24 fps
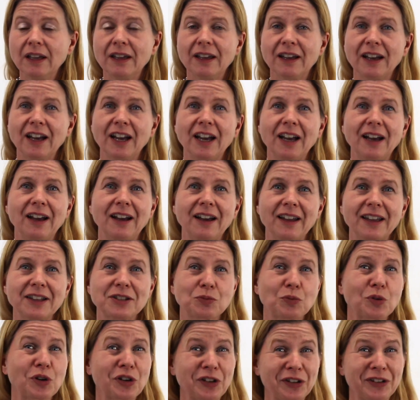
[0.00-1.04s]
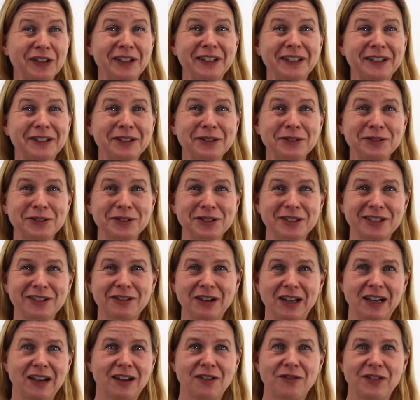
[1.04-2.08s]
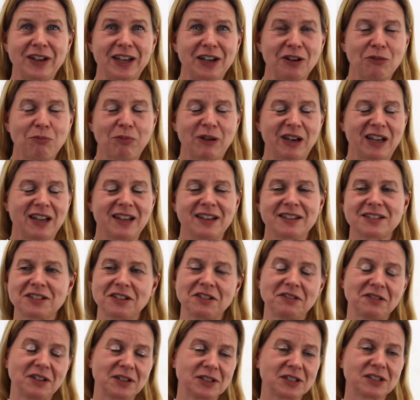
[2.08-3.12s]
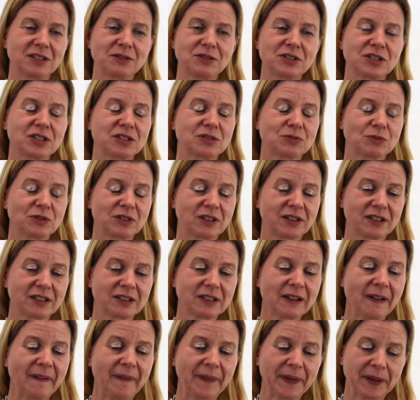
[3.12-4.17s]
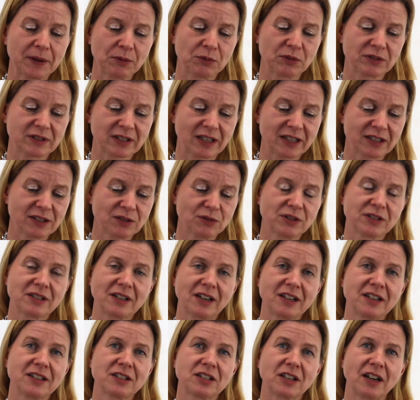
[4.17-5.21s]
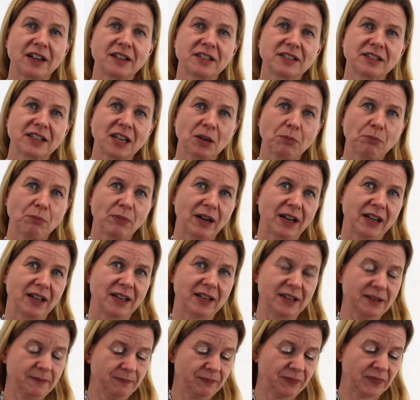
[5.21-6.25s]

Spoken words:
It's worth it. Also, I love anal play, so it's just worth it. What I do is I skip my